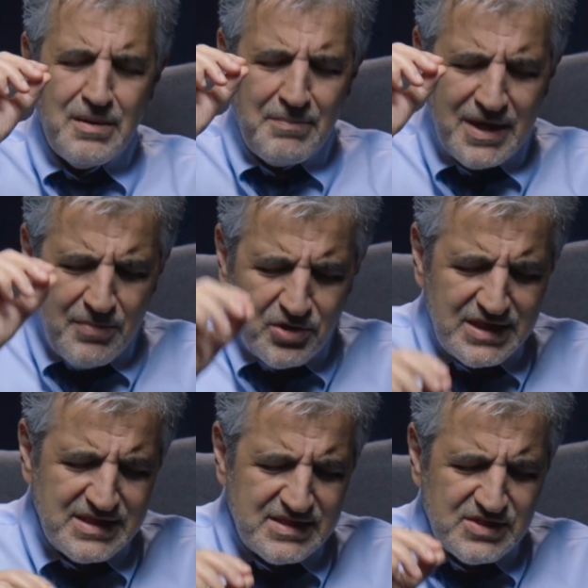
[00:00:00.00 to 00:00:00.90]

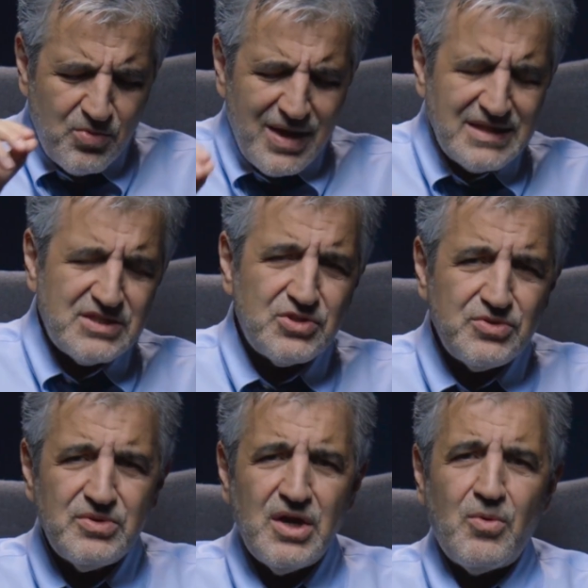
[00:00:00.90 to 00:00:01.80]
Maimonides writes
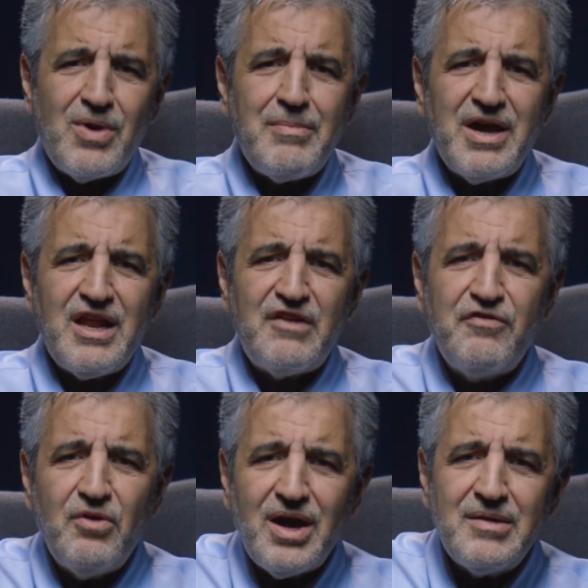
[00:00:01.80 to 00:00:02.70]
to Rabbi
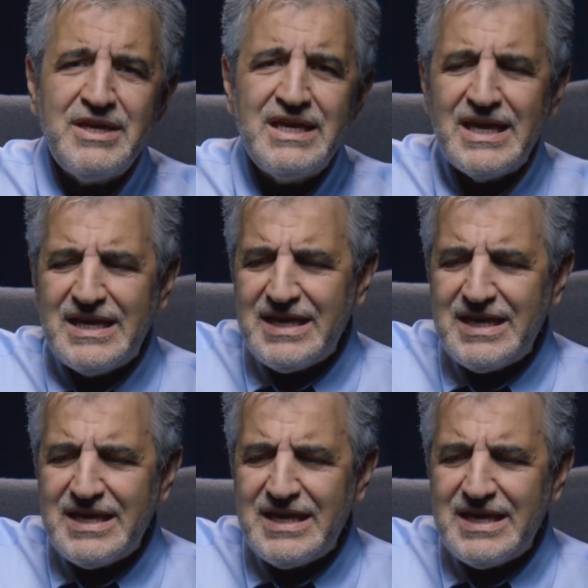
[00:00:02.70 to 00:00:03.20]
Al-Fuhami